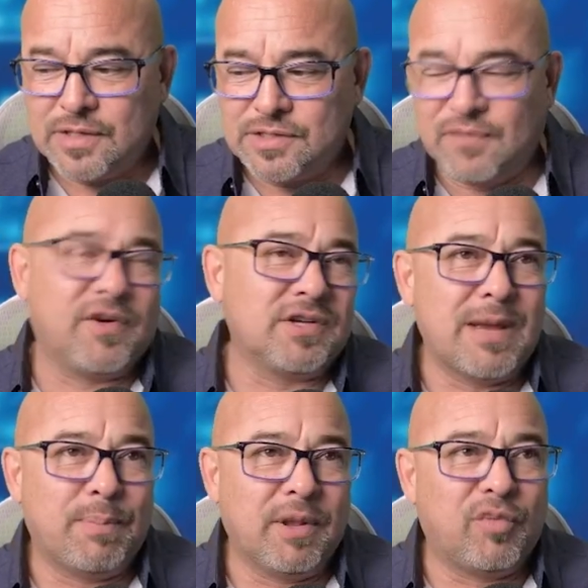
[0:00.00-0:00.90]
So, for
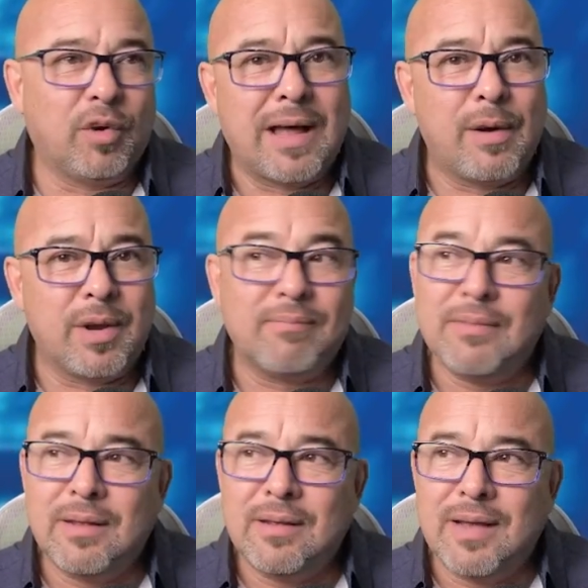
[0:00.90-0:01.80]
example, if we're allowing
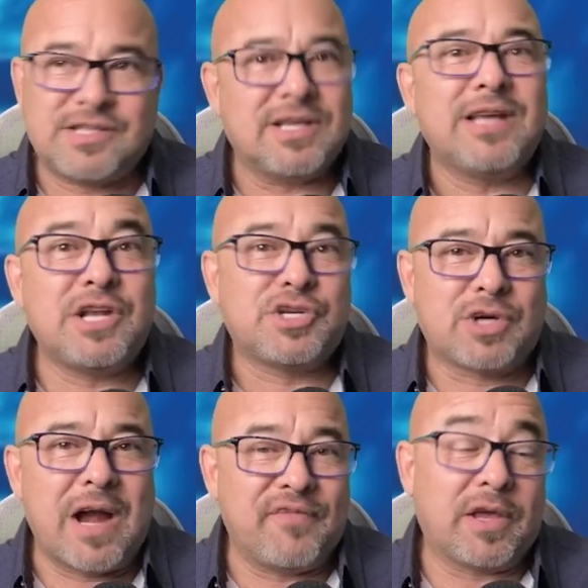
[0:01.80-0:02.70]
SSH
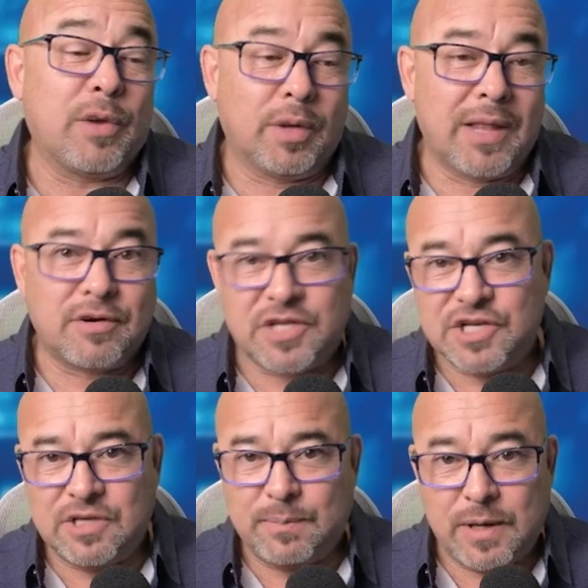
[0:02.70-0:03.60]
traffic, it would allow
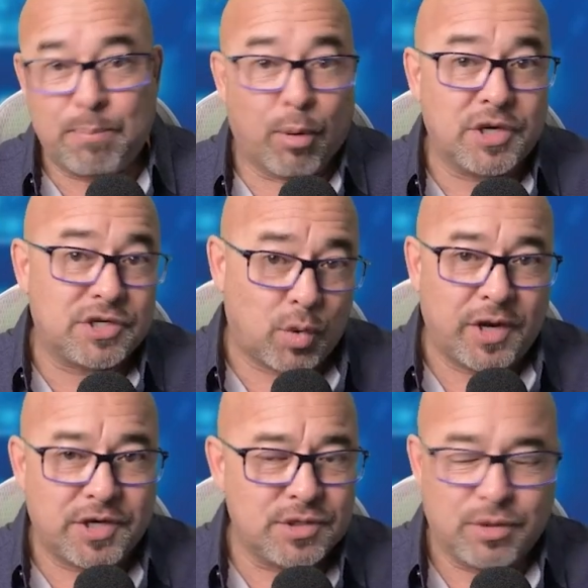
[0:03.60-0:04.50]
TCP port
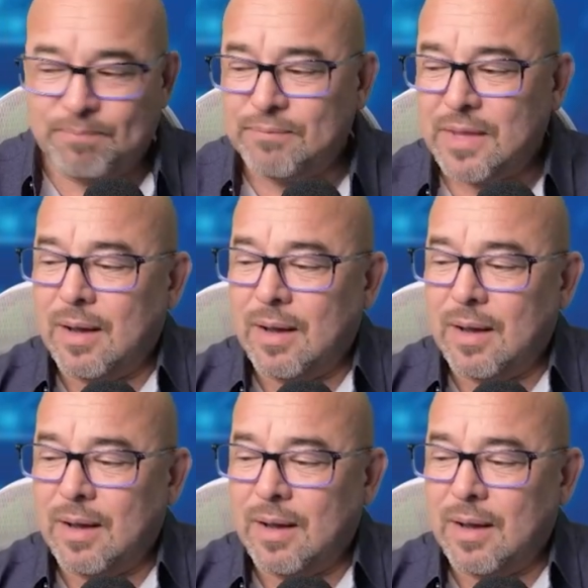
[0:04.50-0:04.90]
22.